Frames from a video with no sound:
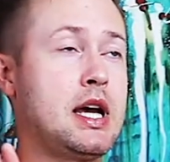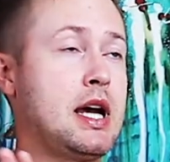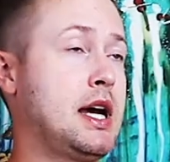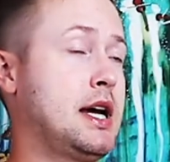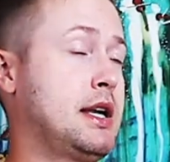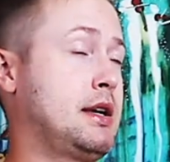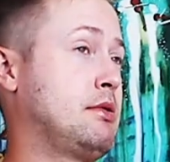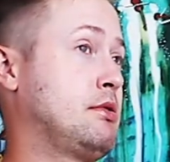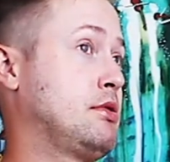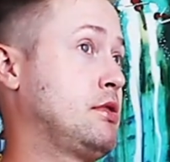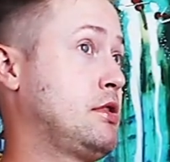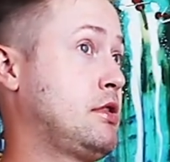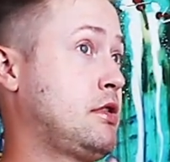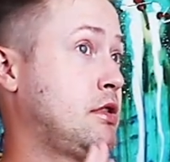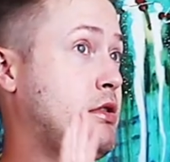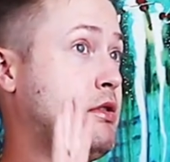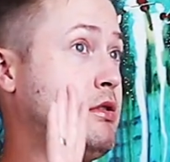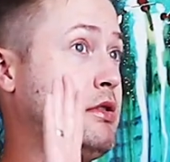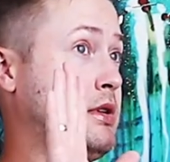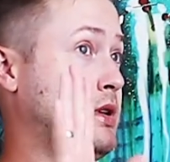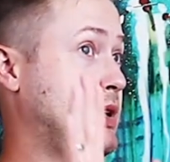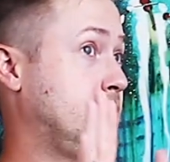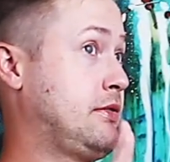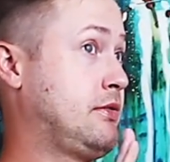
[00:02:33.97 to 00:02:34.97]
I don't
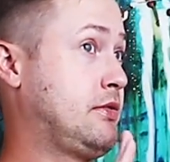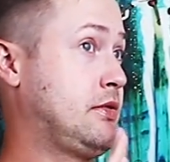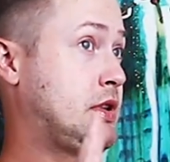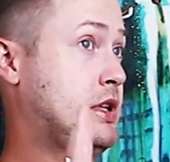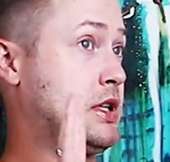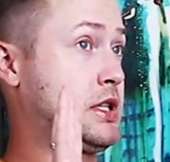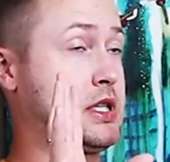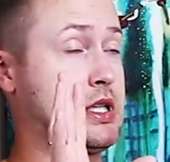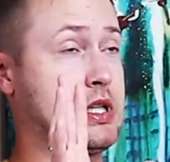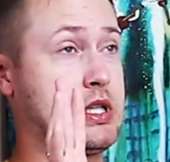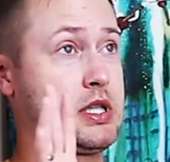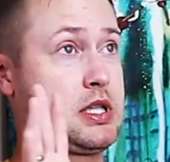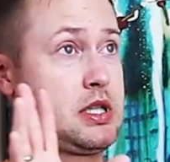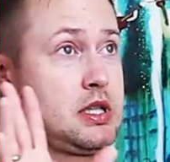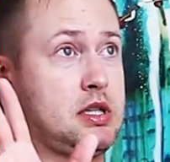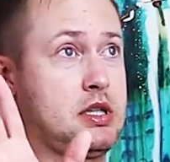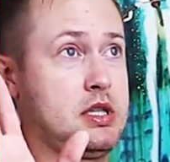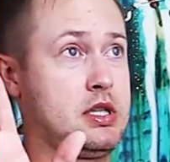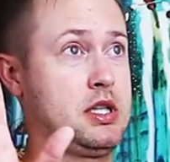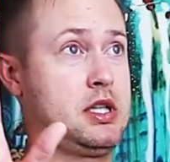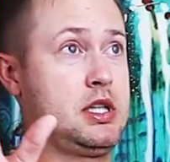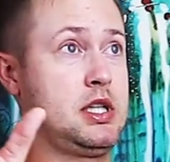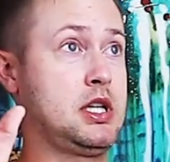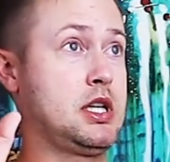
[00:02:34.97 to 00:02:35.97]
know if this
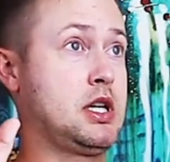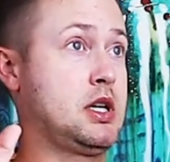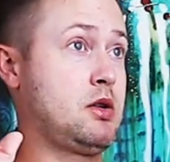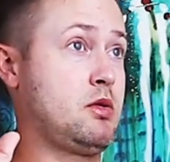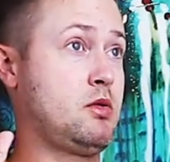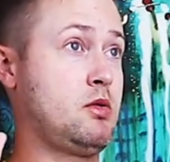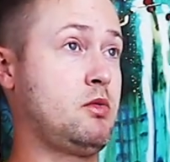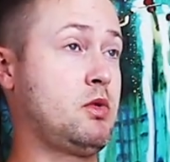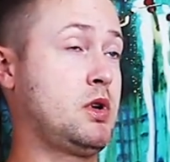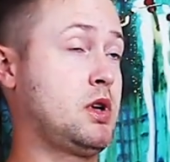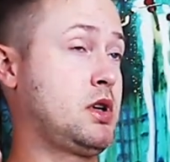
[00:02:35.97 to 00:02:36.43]
was, you know,